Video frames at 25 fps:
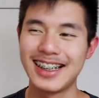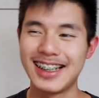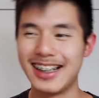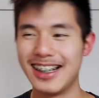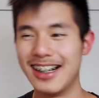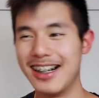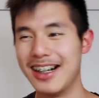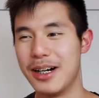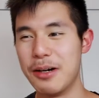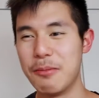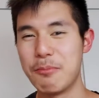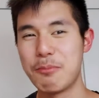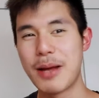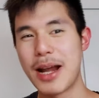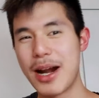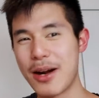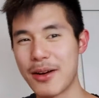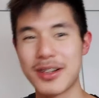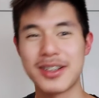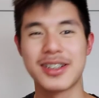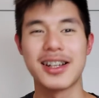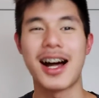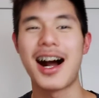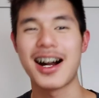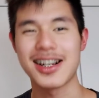a
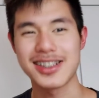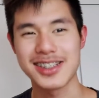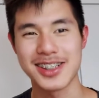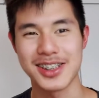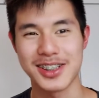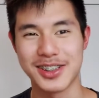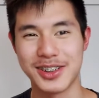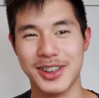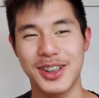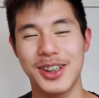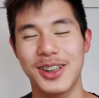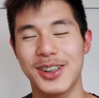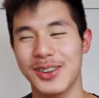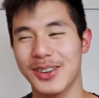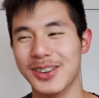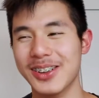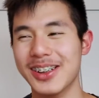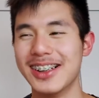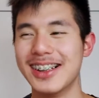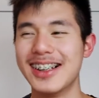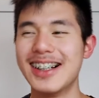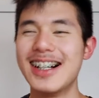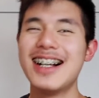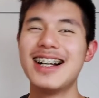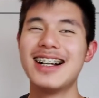paradoxical
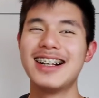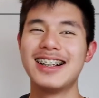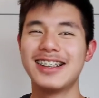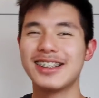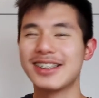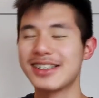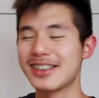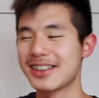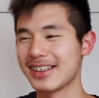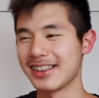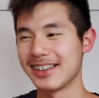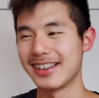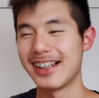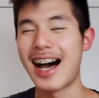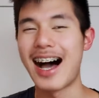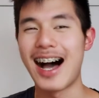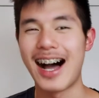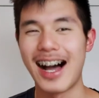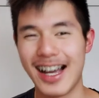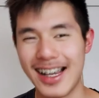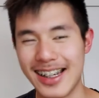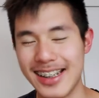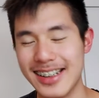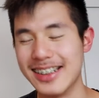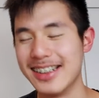
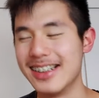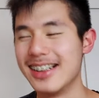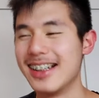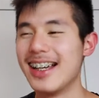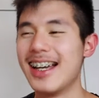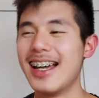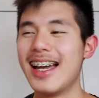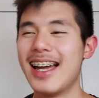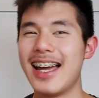line.